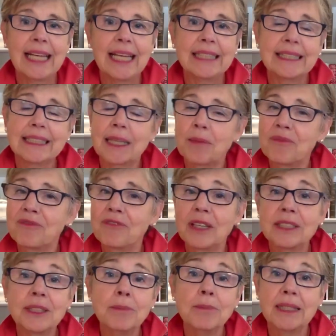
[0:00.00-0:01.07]
in some
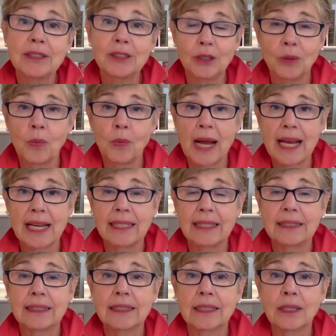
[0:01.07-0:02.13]
fundamental
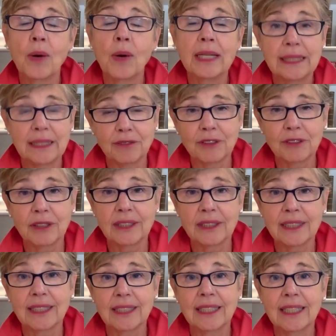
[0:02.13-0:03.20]
ways quite
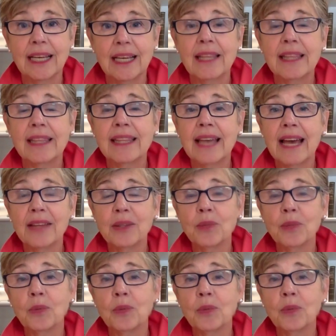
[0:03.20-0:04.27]
different than
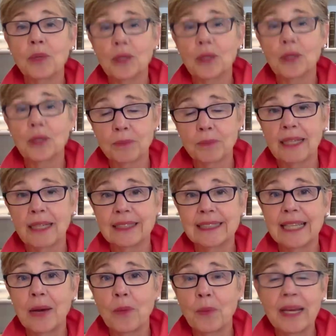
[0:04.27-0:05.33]
the workplace that
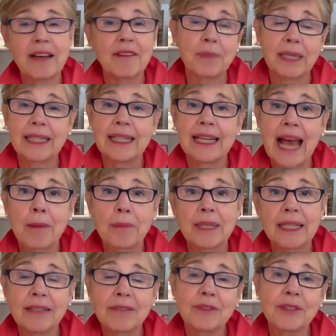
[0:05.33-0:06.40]
we have been
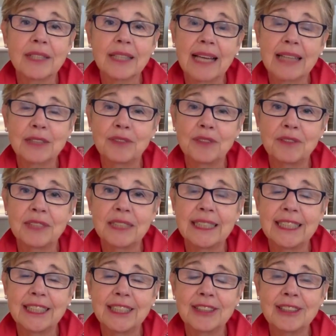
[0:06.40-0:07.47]
inhabiting for the last 50
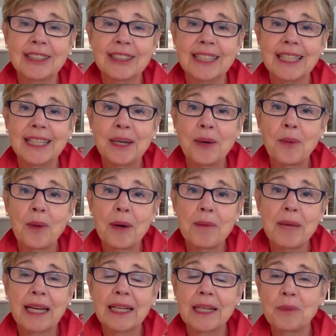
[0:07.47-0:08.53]
years, where
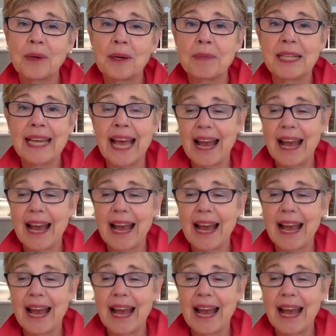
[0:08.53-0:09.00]
men and women